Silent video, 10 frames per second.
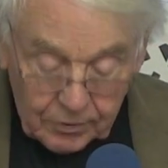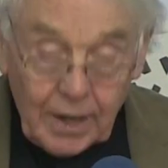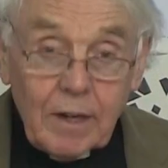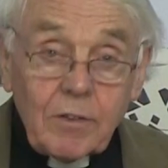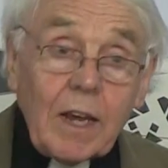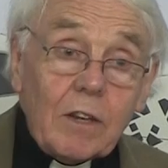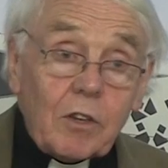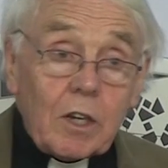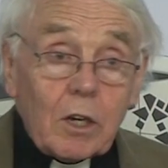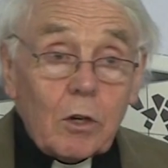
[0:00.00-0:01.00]
10
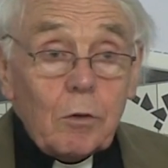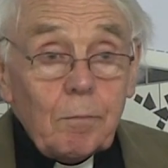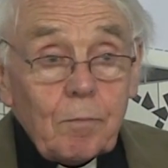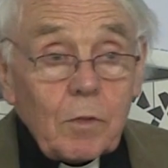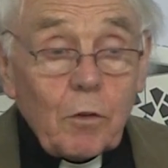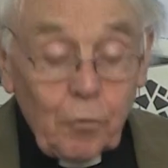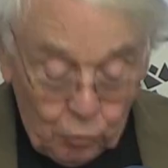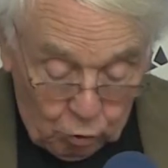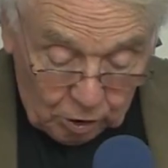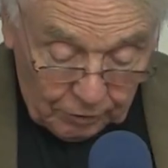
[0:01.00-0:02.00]
days ago,
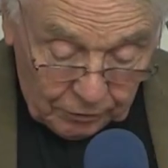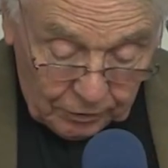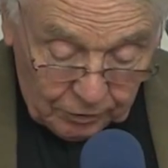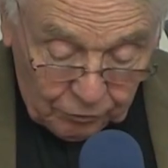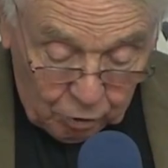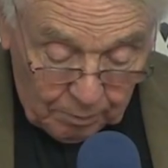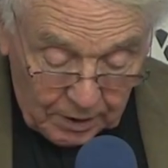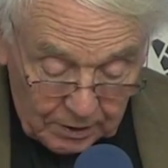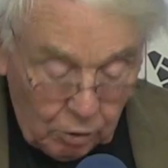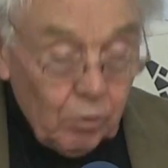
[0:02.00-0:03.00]
four of us from
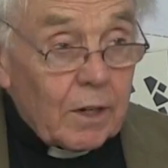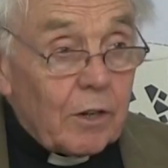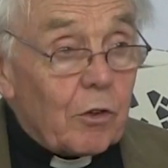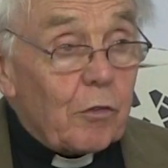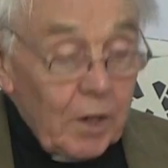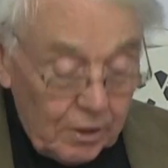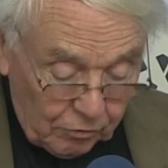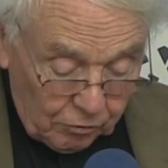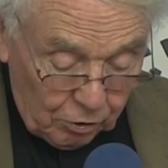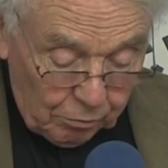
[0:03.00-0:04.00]
our local
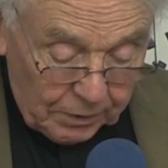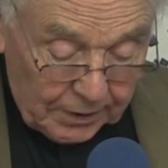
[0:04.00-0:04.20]
interfaith group